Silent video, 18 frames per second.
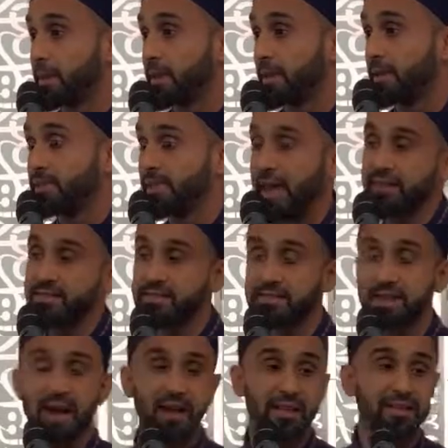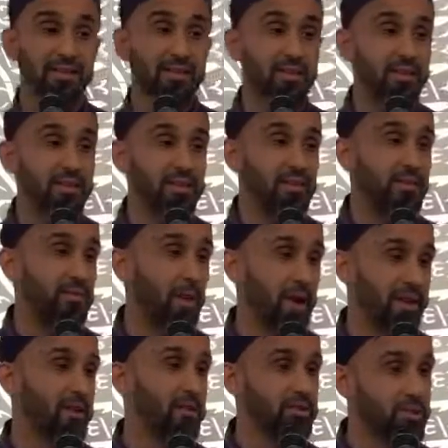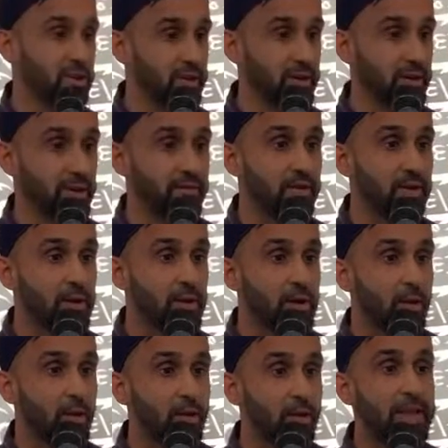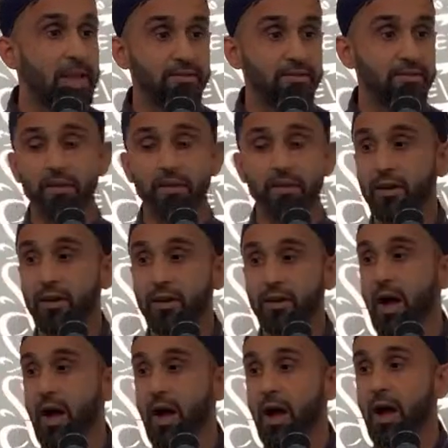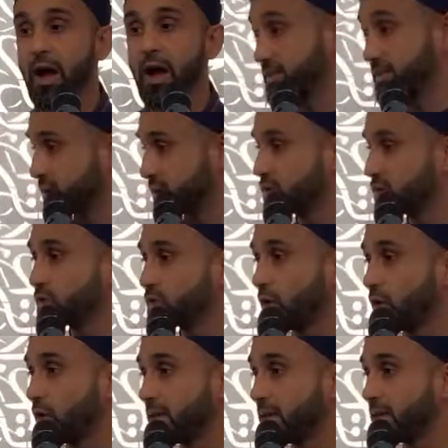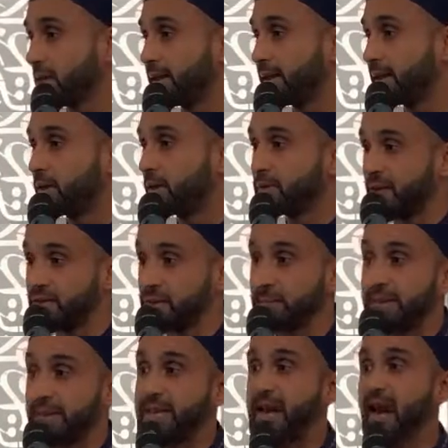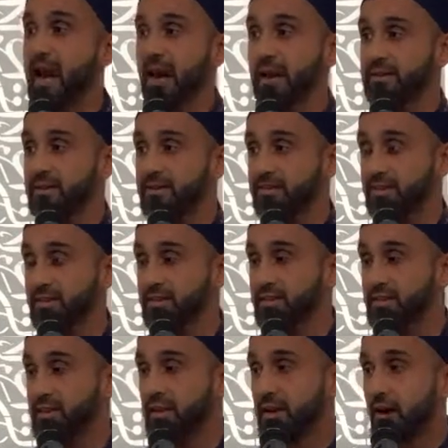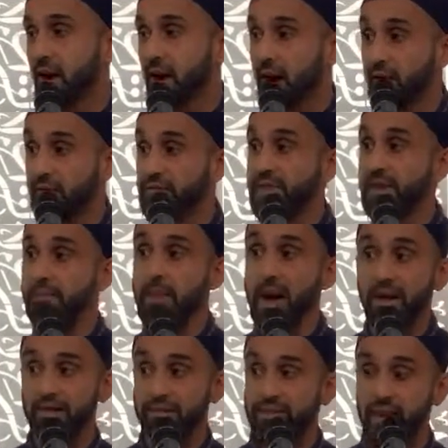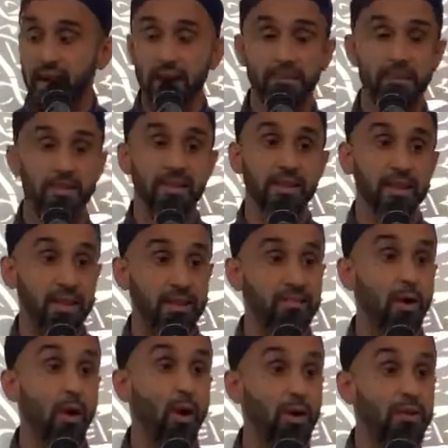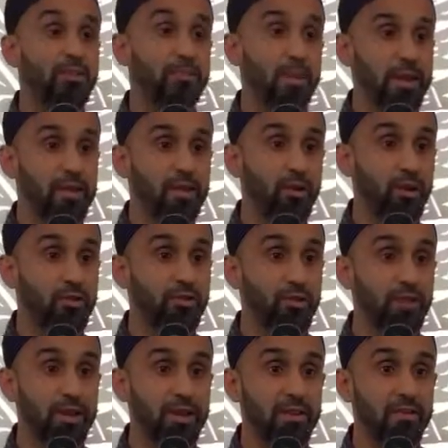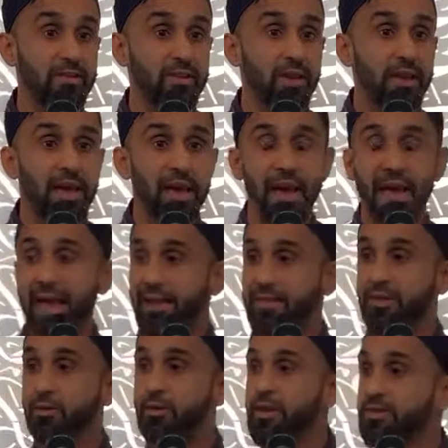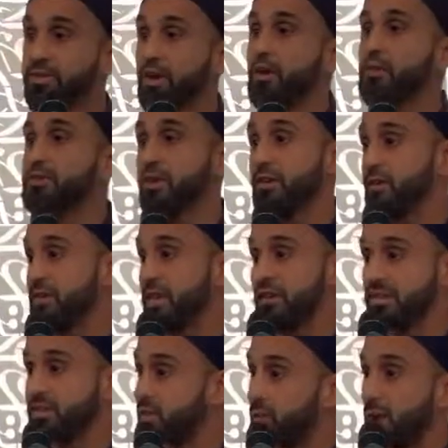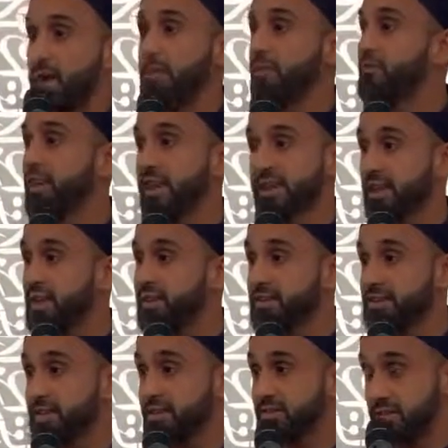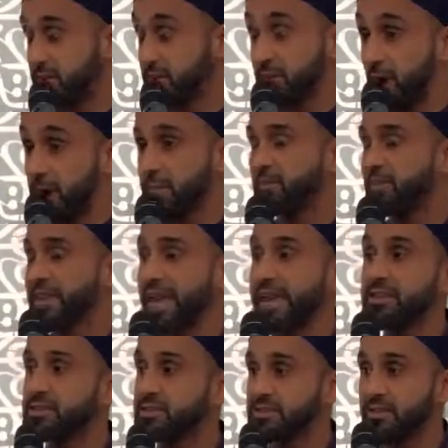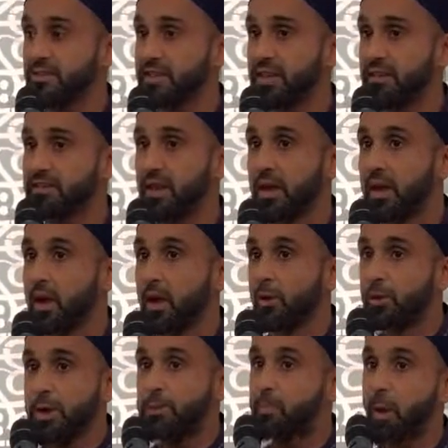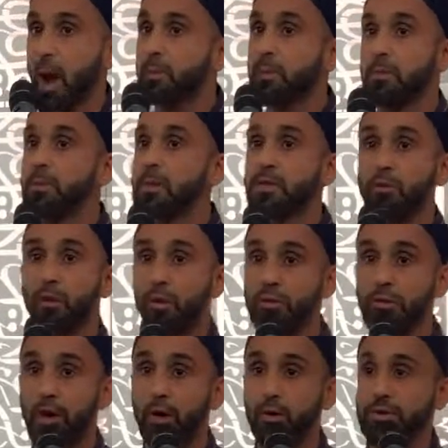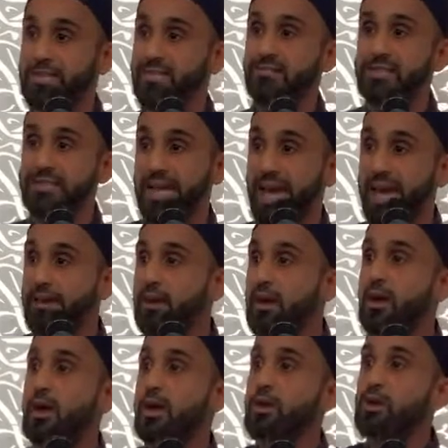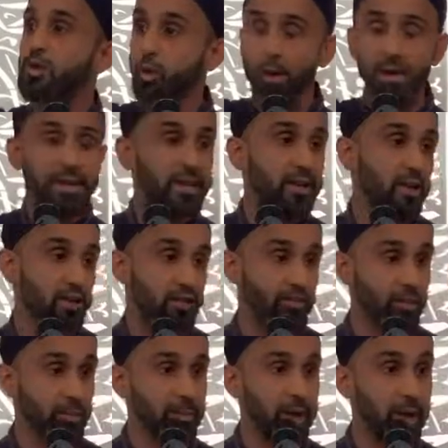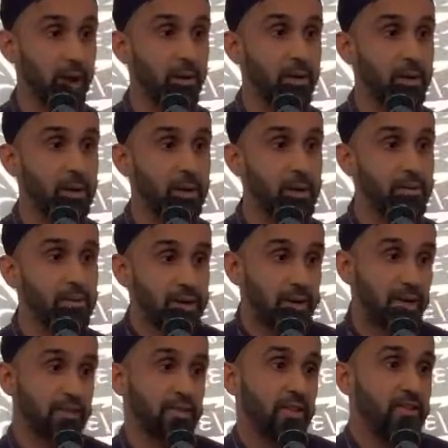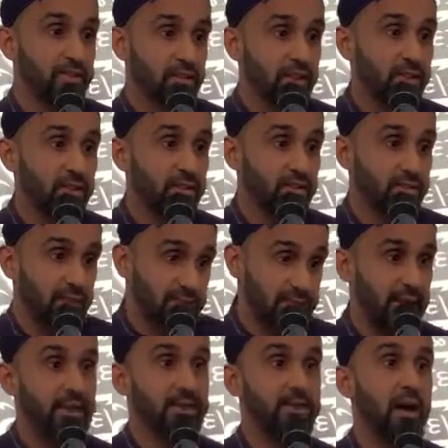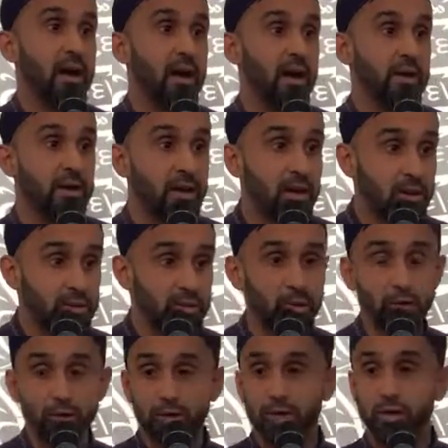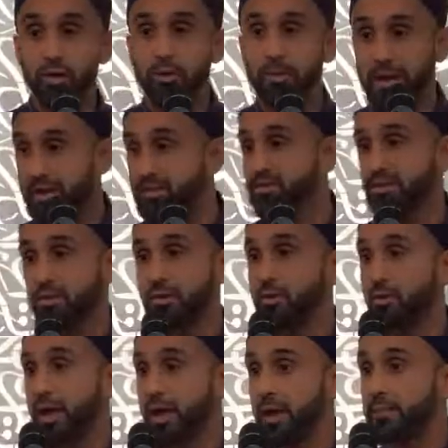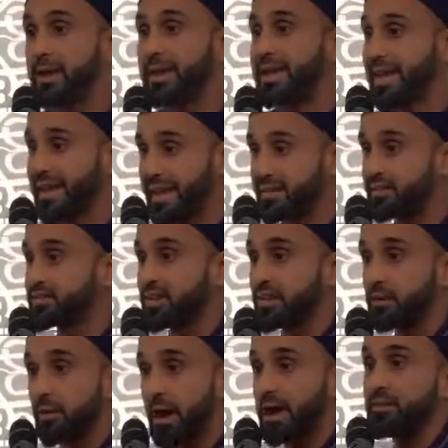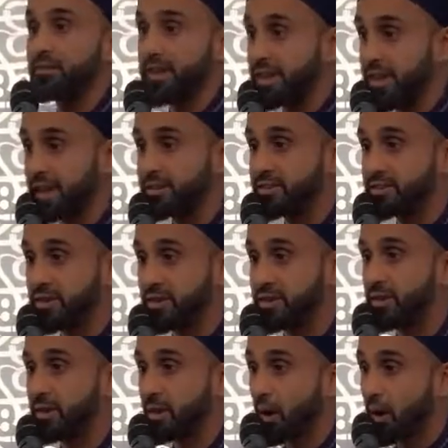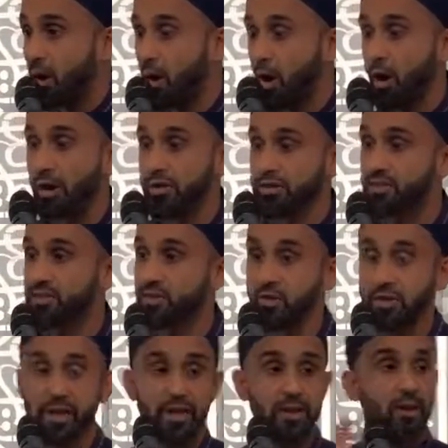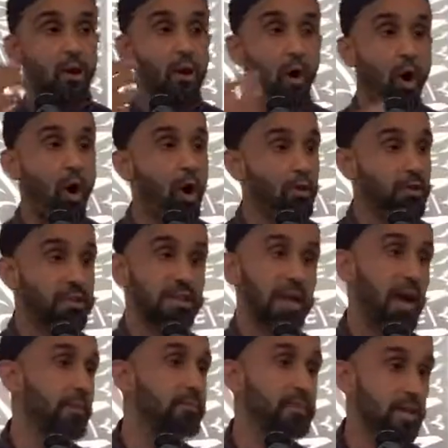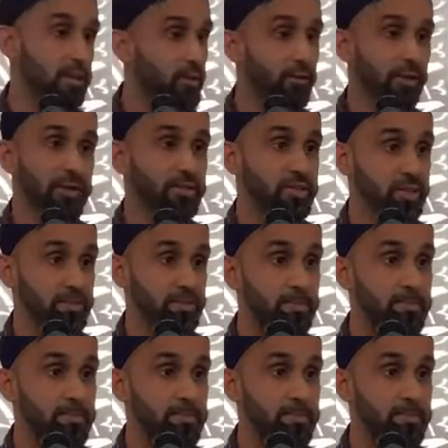That's not the right alternative. We have to figure out ways to control that. We have to be cognizant of the amount of time that the kids are spending on screens. And the result of this, the ramifications of this, we probably won't know till 10, 20 years from now. Because this is the TikTok, YouTube, Instagram, instant gratification, on the screen, all the time generation.